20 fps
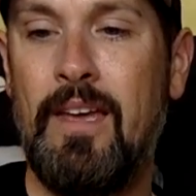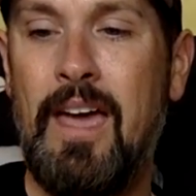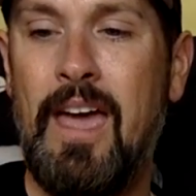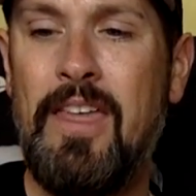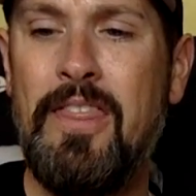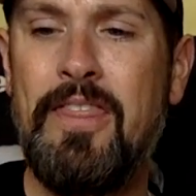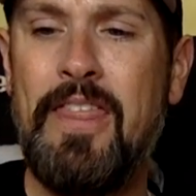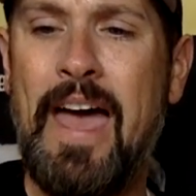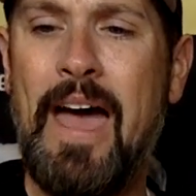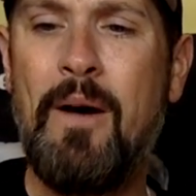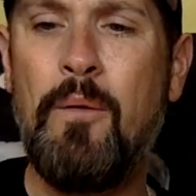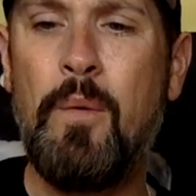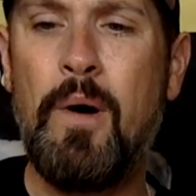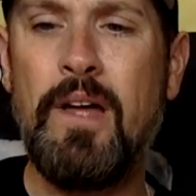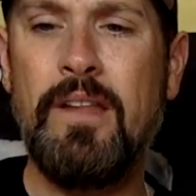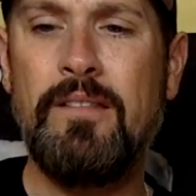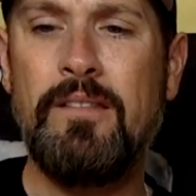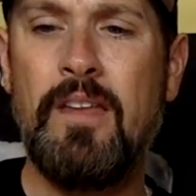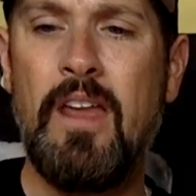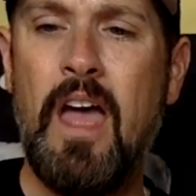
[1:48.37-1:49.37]
And that
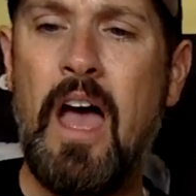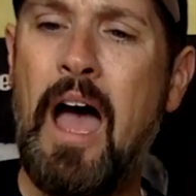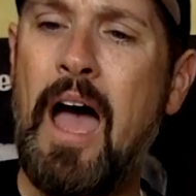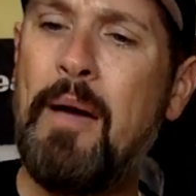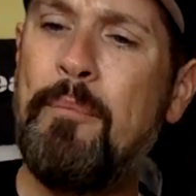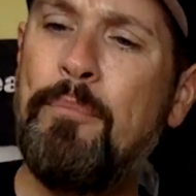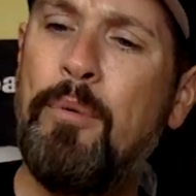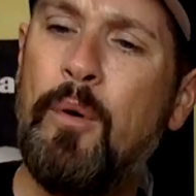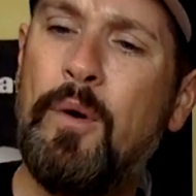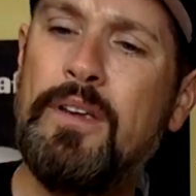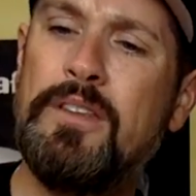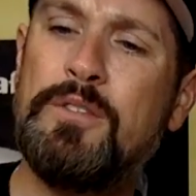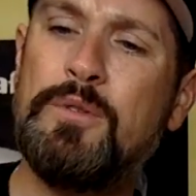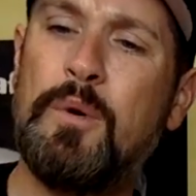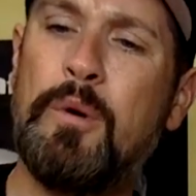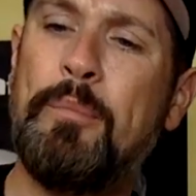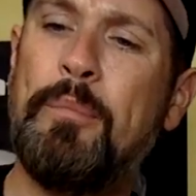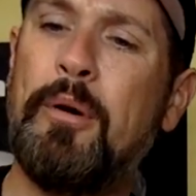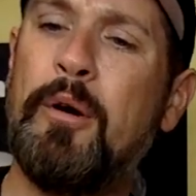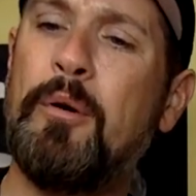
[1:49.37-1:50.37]
one? I point to
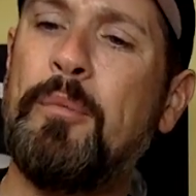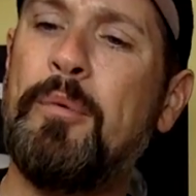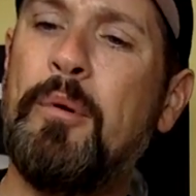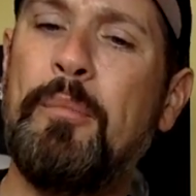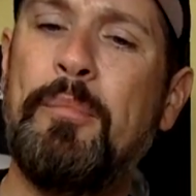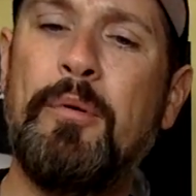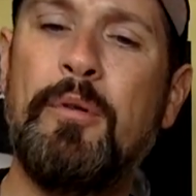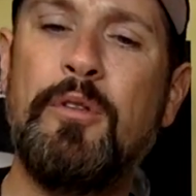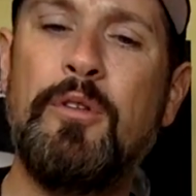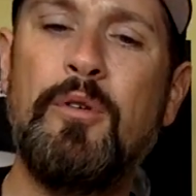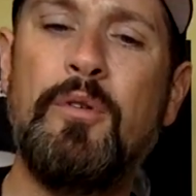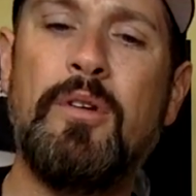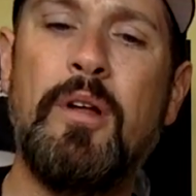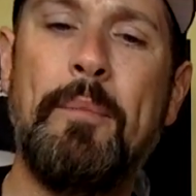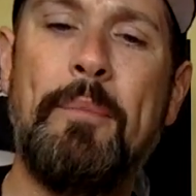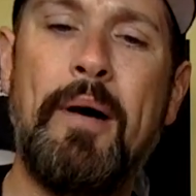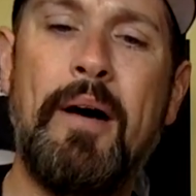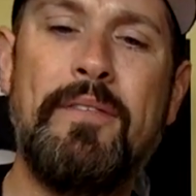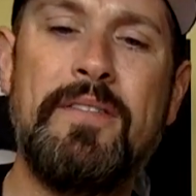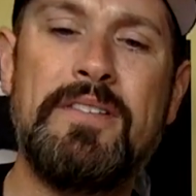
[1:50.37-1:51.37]
a purple balloon
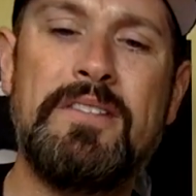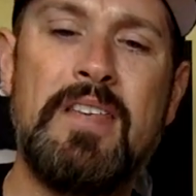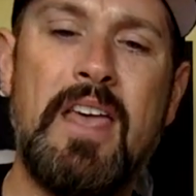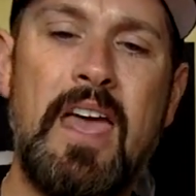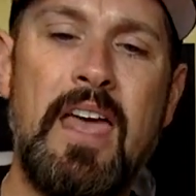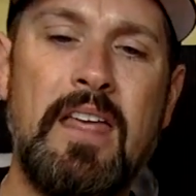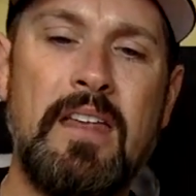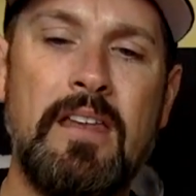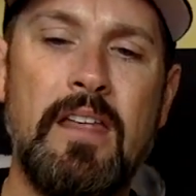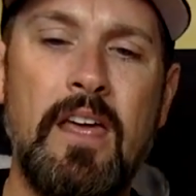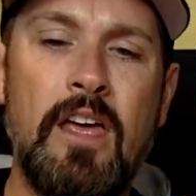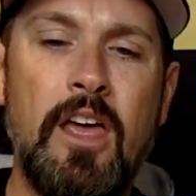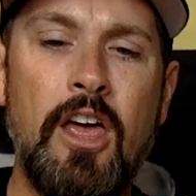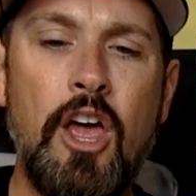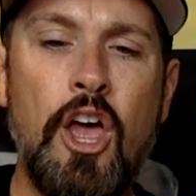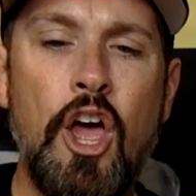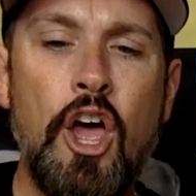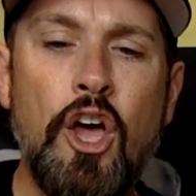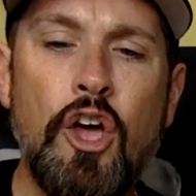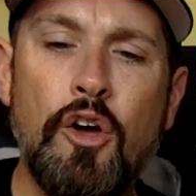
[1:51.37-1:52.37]
above his head.
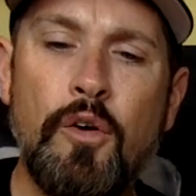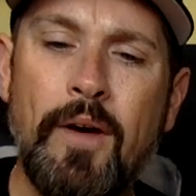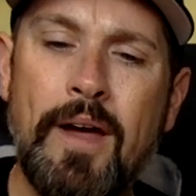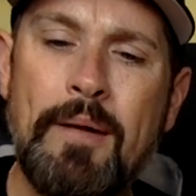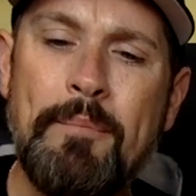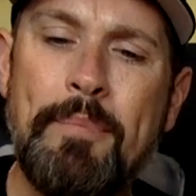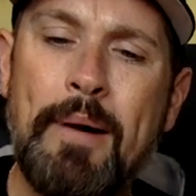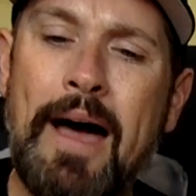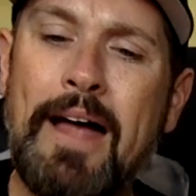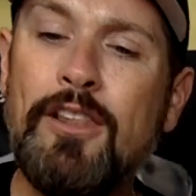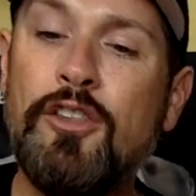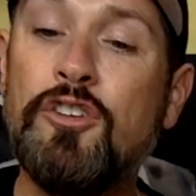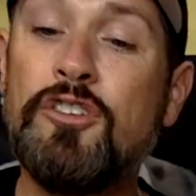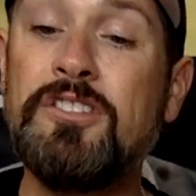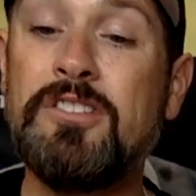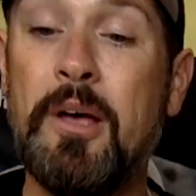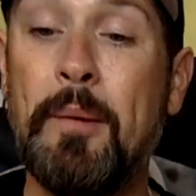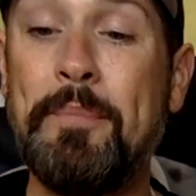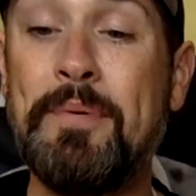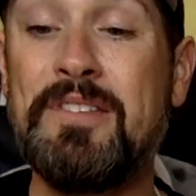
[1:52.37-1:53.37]
Grandpa looks
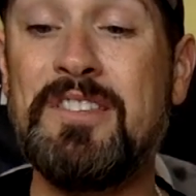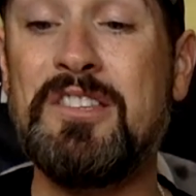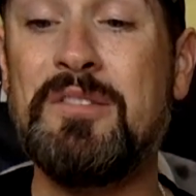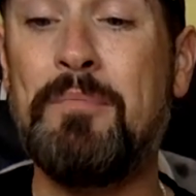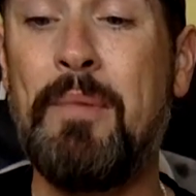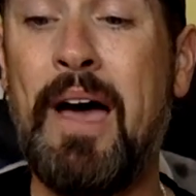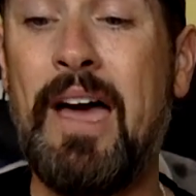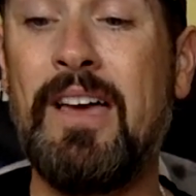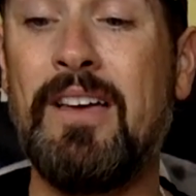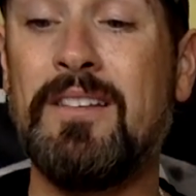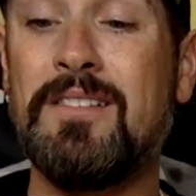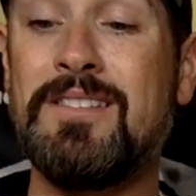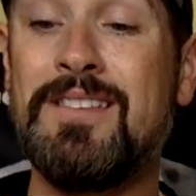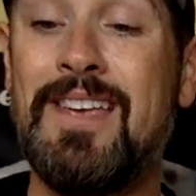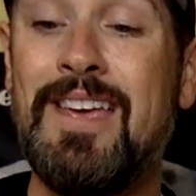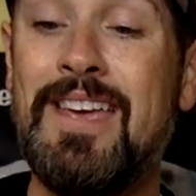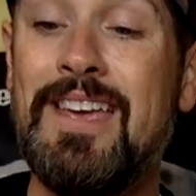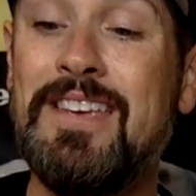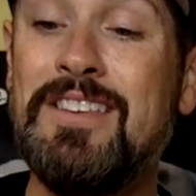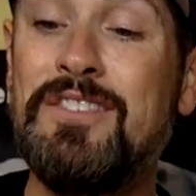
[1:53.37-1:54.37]
up and smiles,
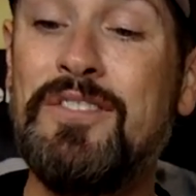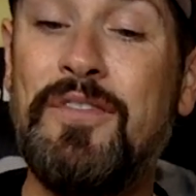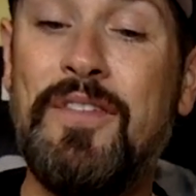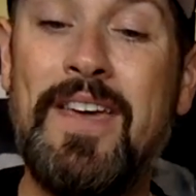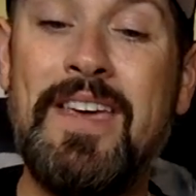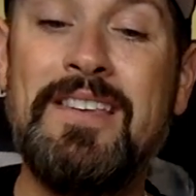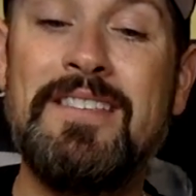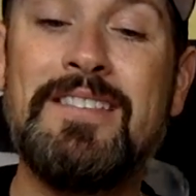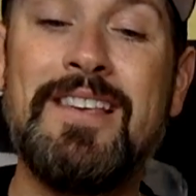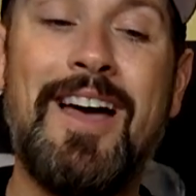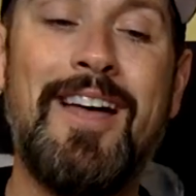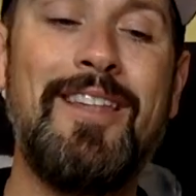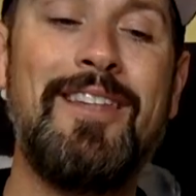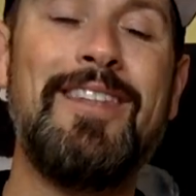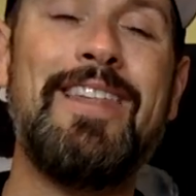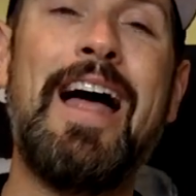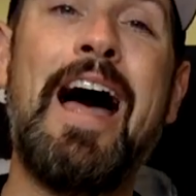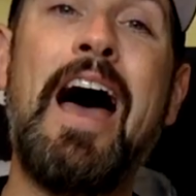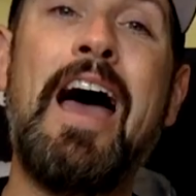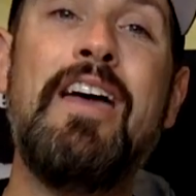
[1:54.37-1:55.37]
his face
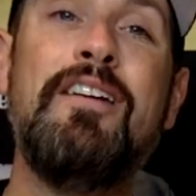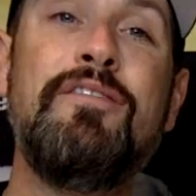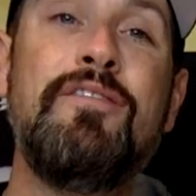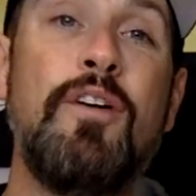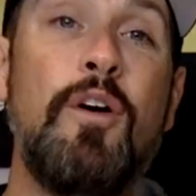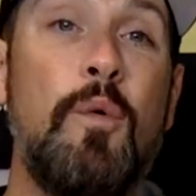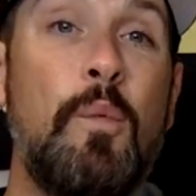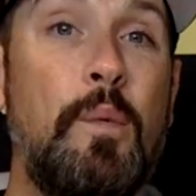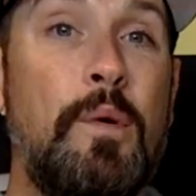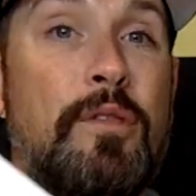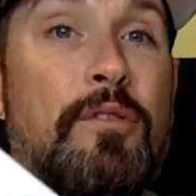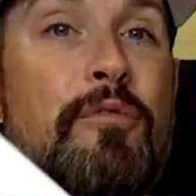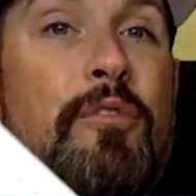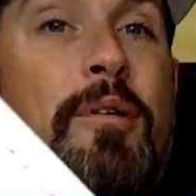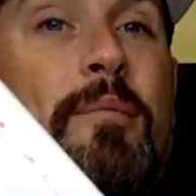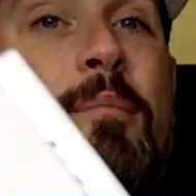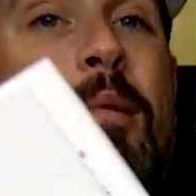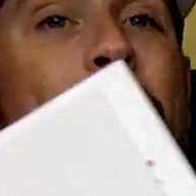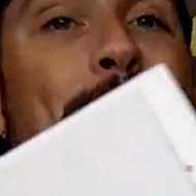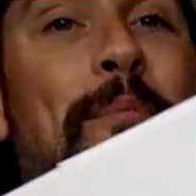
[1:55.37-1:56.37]
alive with
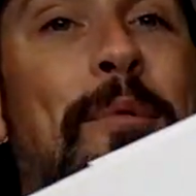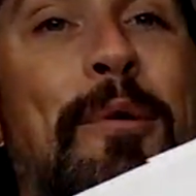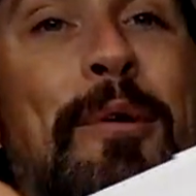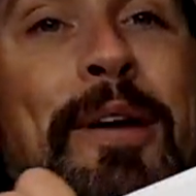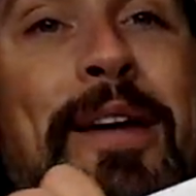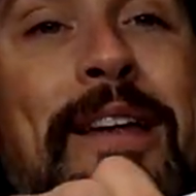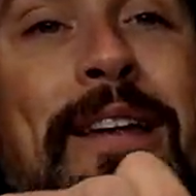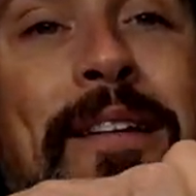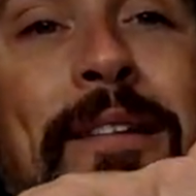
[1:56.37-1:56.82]
remembering.